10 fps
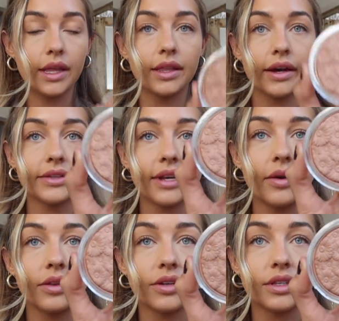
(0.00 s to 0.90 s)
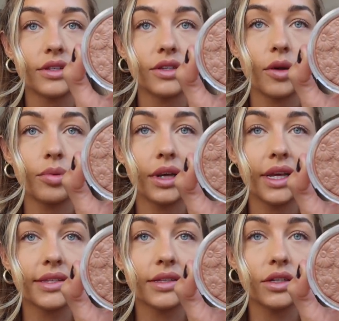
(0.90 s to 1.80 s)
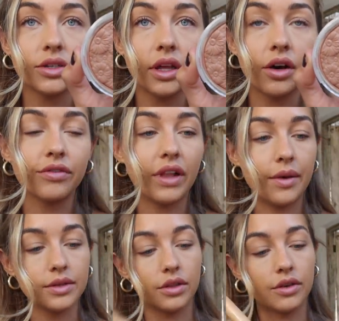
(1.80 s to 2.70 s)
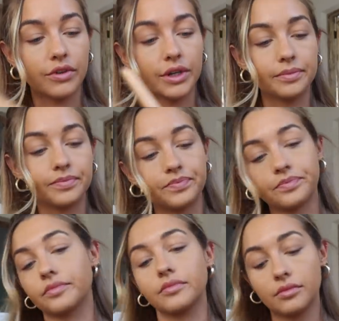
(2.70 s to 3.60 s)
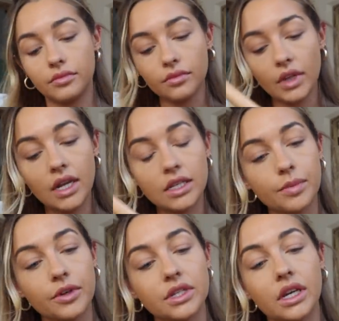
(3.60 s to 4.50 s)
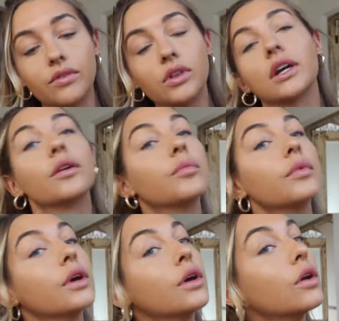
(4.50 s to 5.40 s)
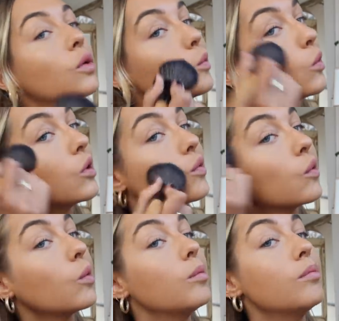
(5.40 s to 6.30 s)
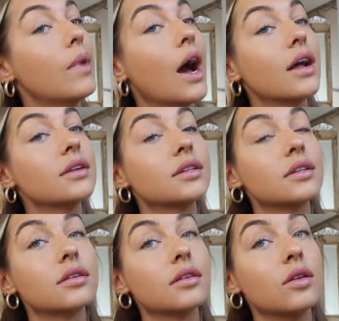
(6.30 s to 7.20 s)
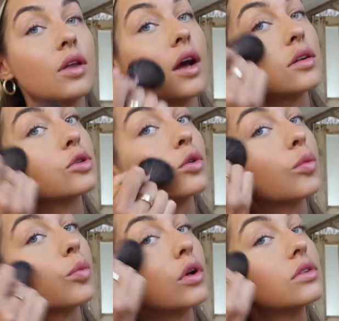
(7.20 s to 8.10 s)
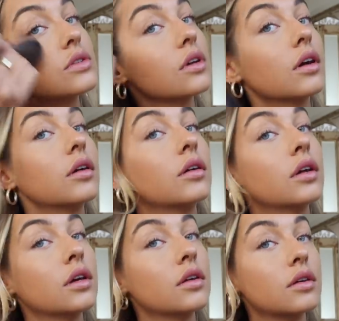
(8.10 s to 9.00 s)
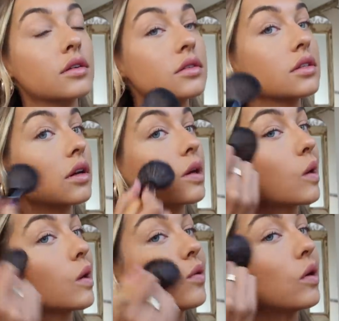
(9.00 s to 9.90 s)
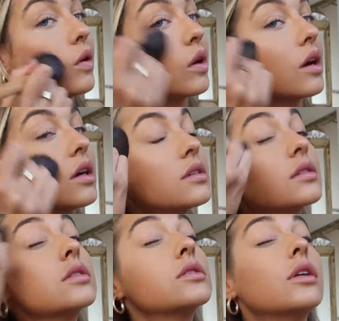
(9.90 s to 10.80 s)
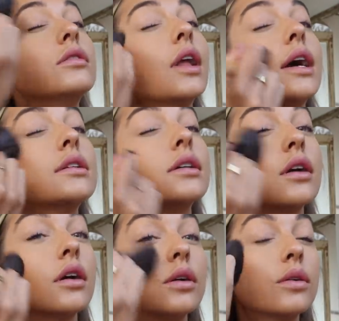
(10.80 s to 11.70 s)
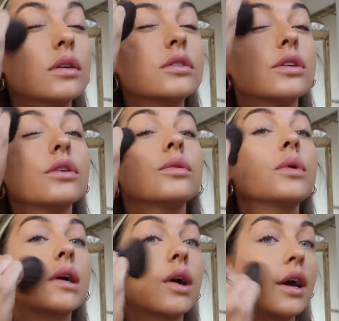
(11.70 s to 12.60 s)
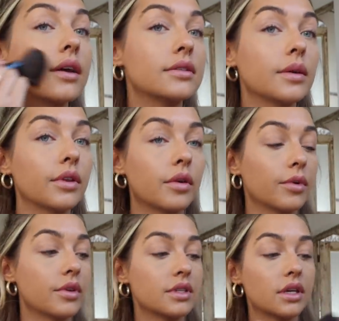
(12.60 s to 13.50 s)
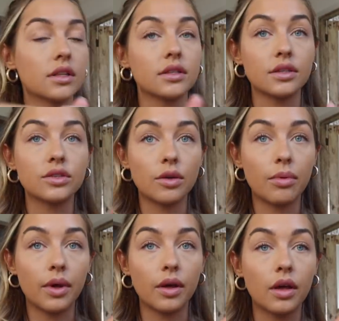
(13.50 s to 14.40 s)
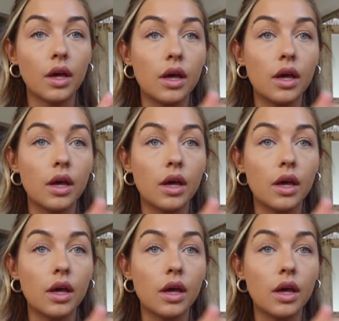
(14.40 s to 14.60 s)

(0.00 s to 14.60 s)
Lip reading: That's how it looks. It's so pretty. It's literally got flowers all over it. And it's supposed to give you like a beautiful matte natural bronzer. So if you guys don't like to go too crazy with your bronzer, this is super